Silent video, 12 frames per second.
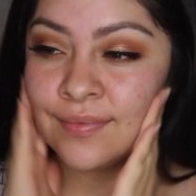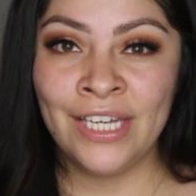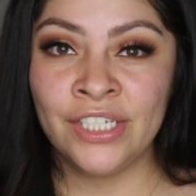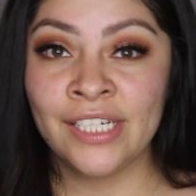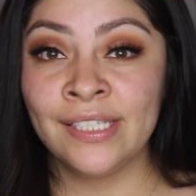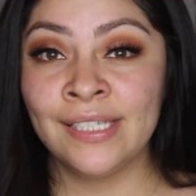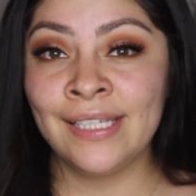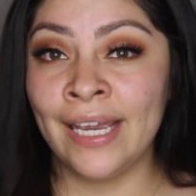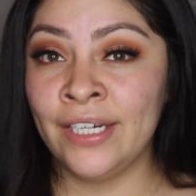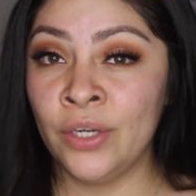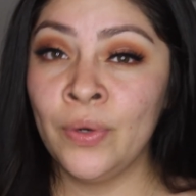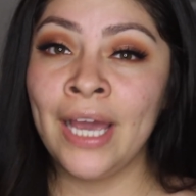And just a
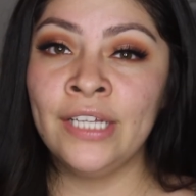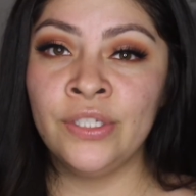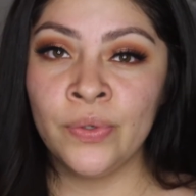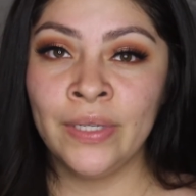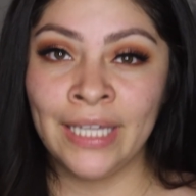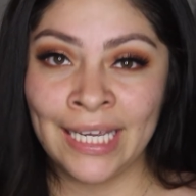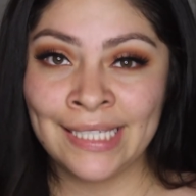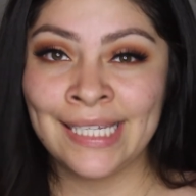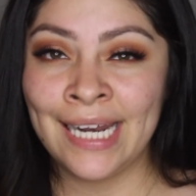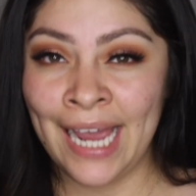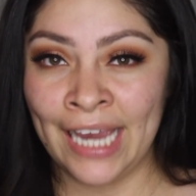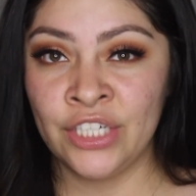side note, I do cleanse
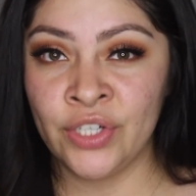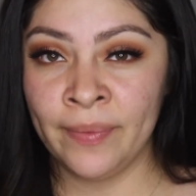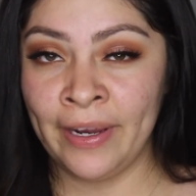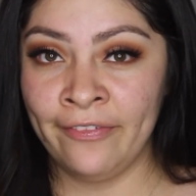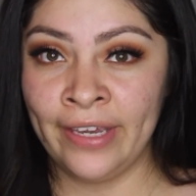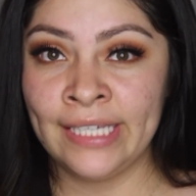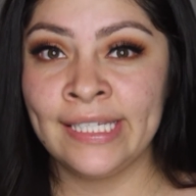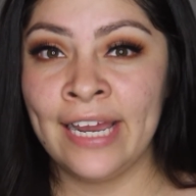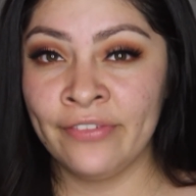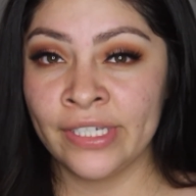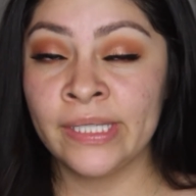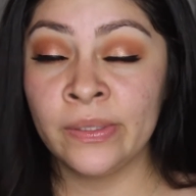and hydrate my face
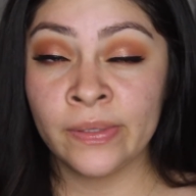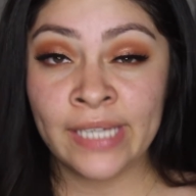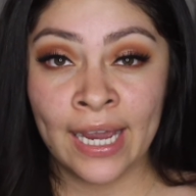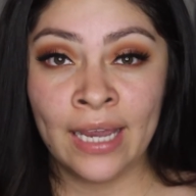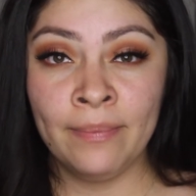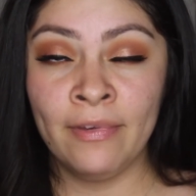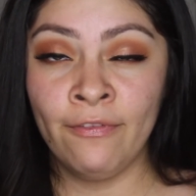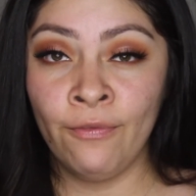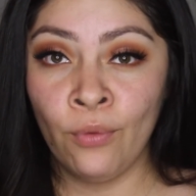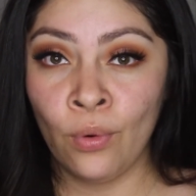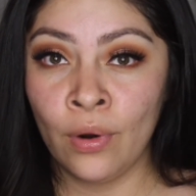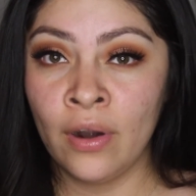every single time
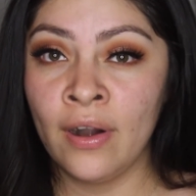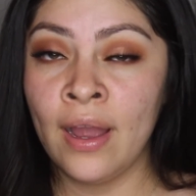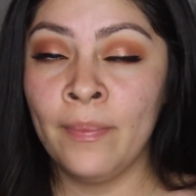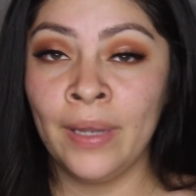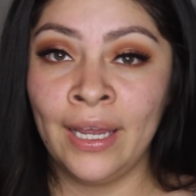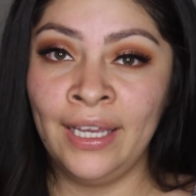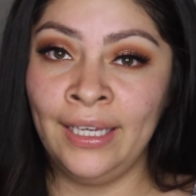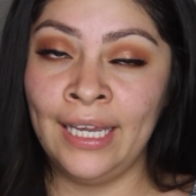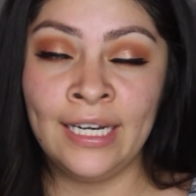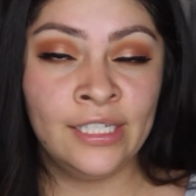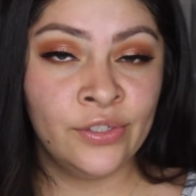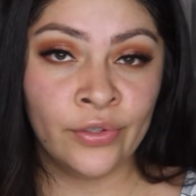before applying
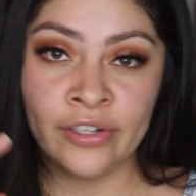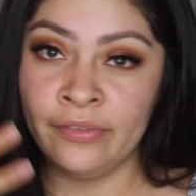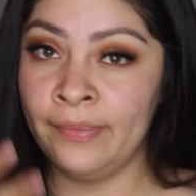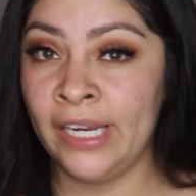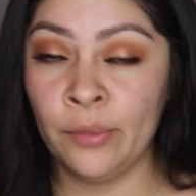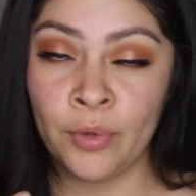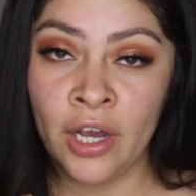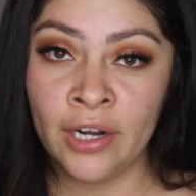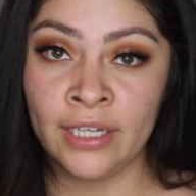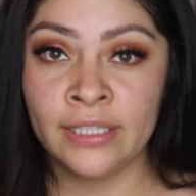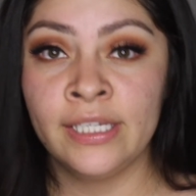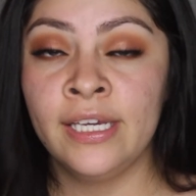any sort of makeup
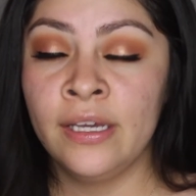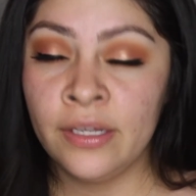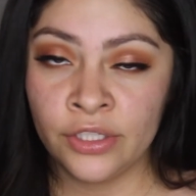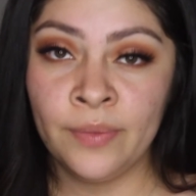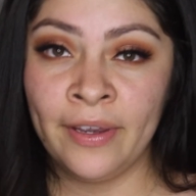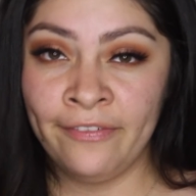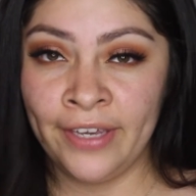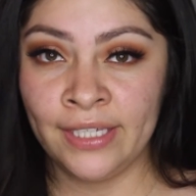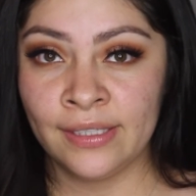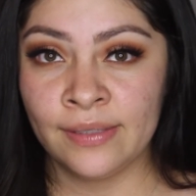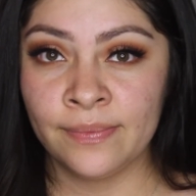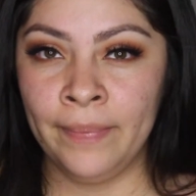product to my
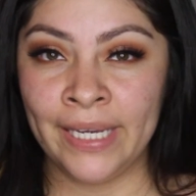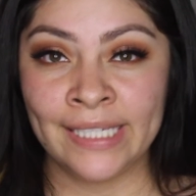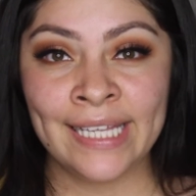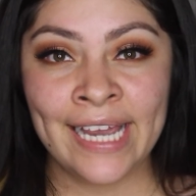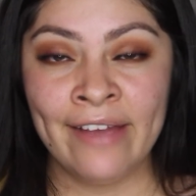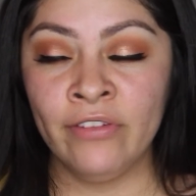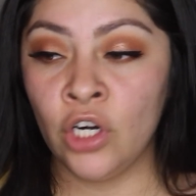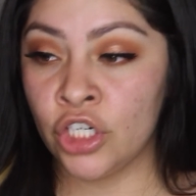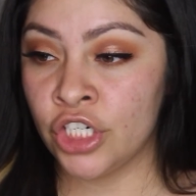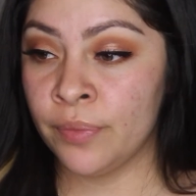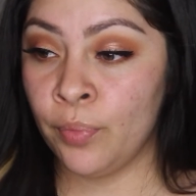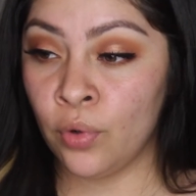face. Because I have
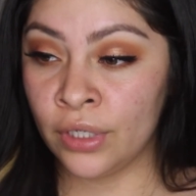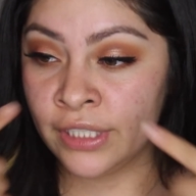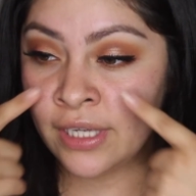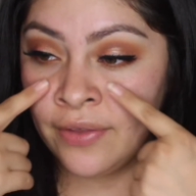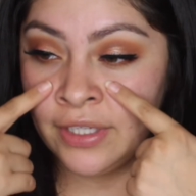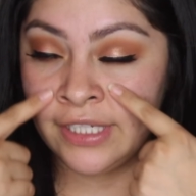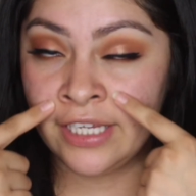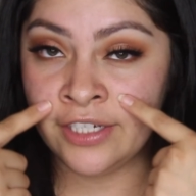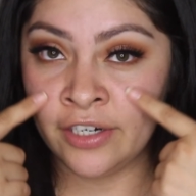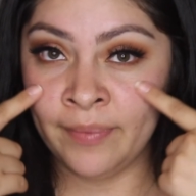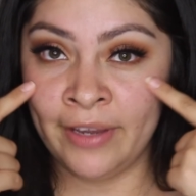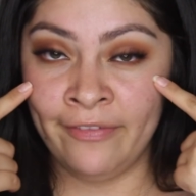larger pores on the
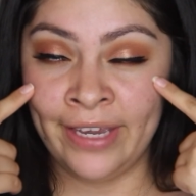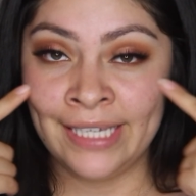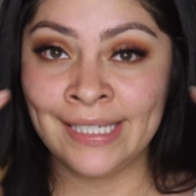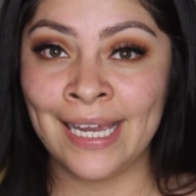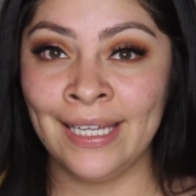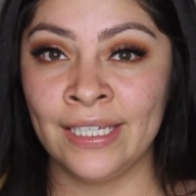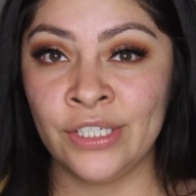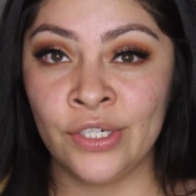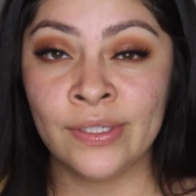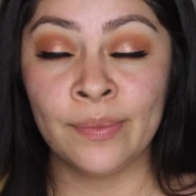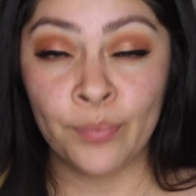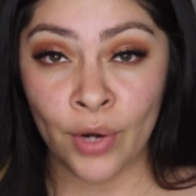center of my face, I like to
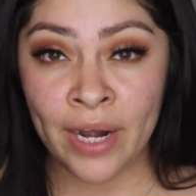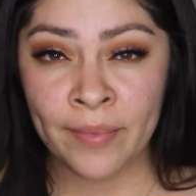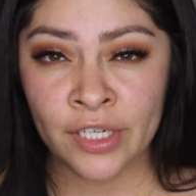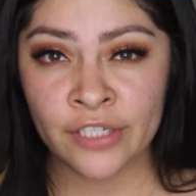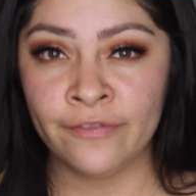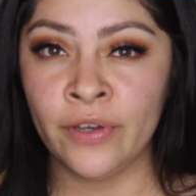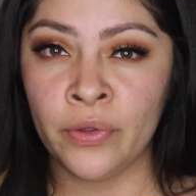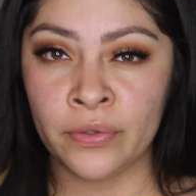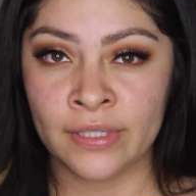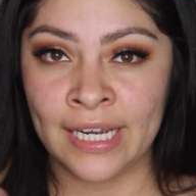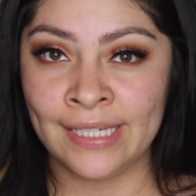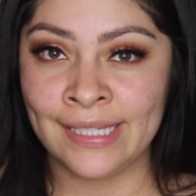use a primer to fill
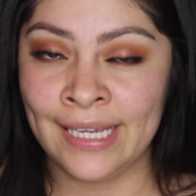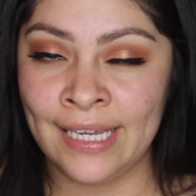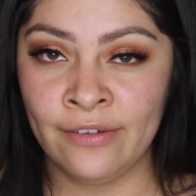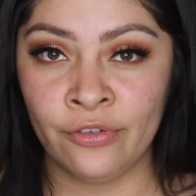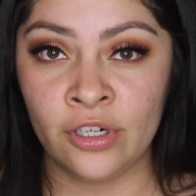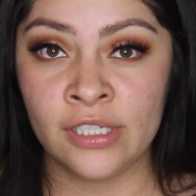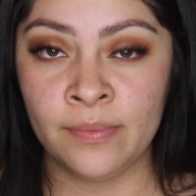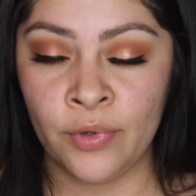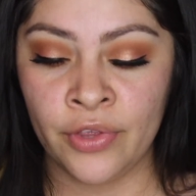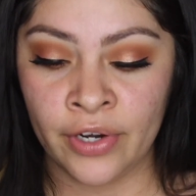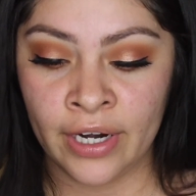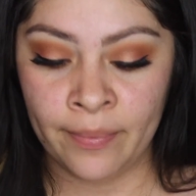those guys in for a
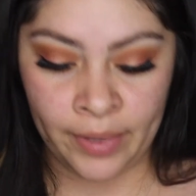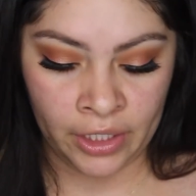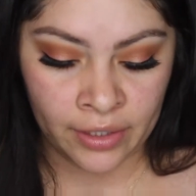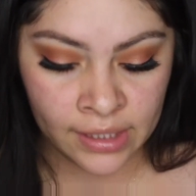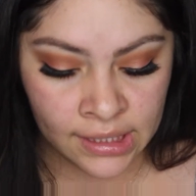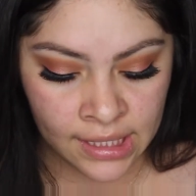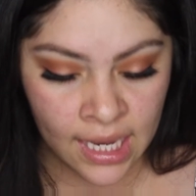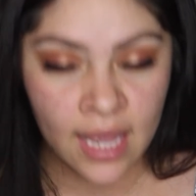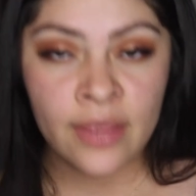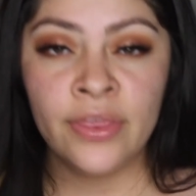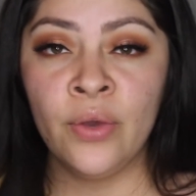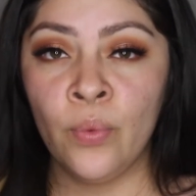smoother
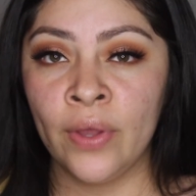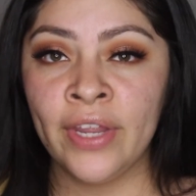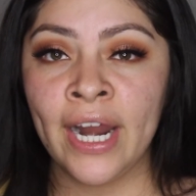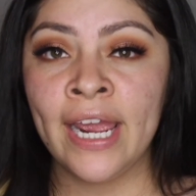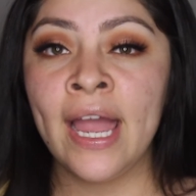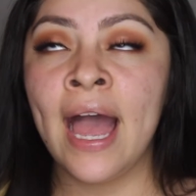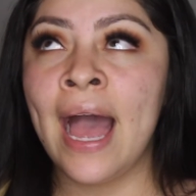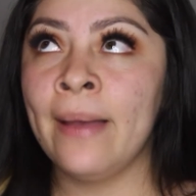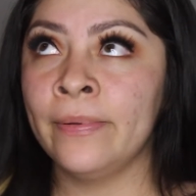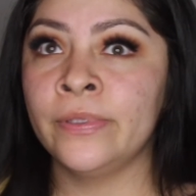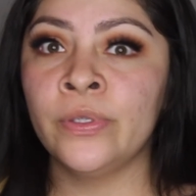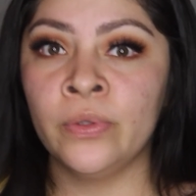appearance. The one that I
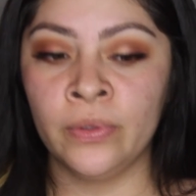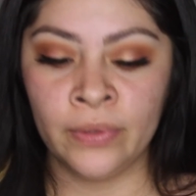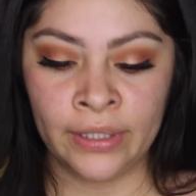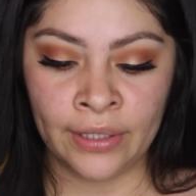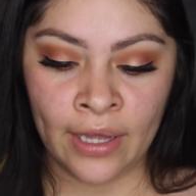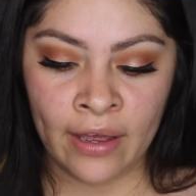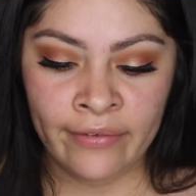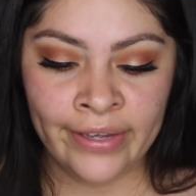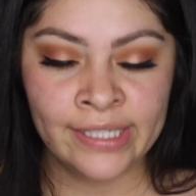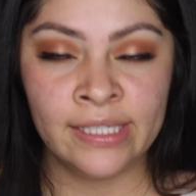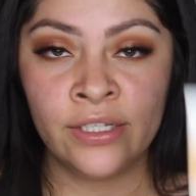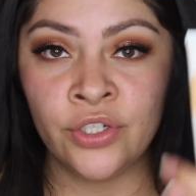absolutely love
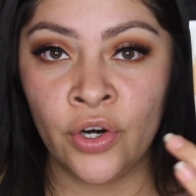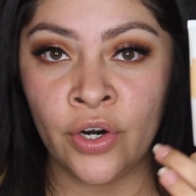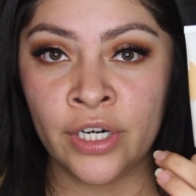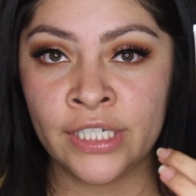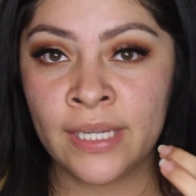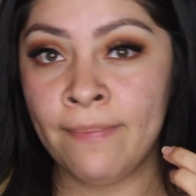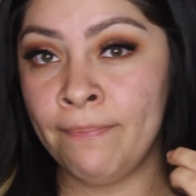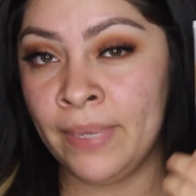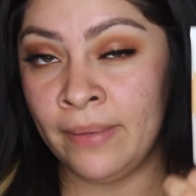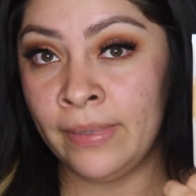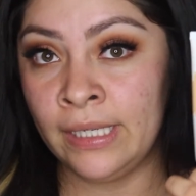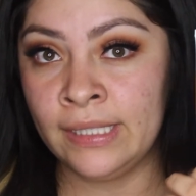is the Tarte
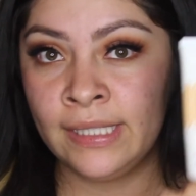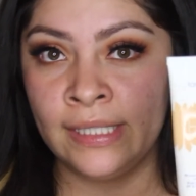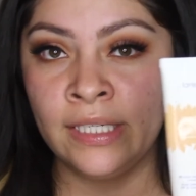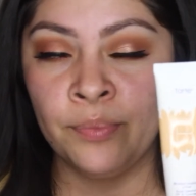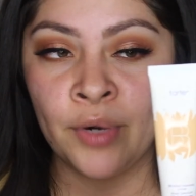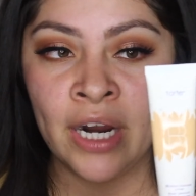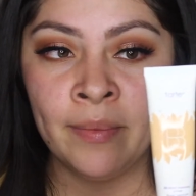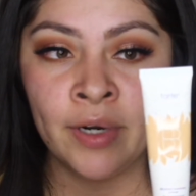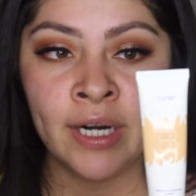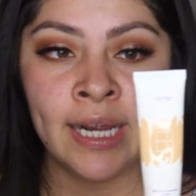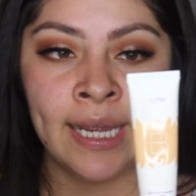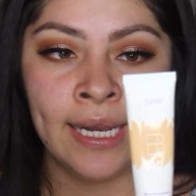BB Tinted
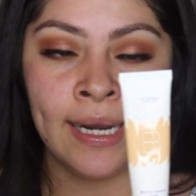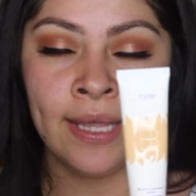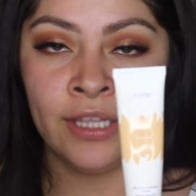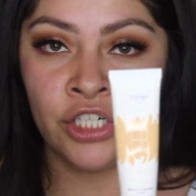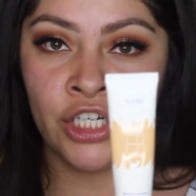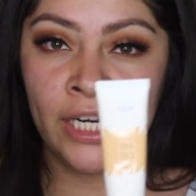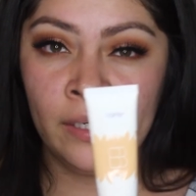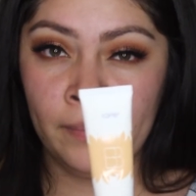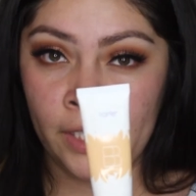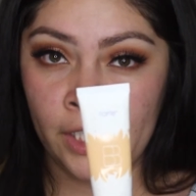Primer in the shade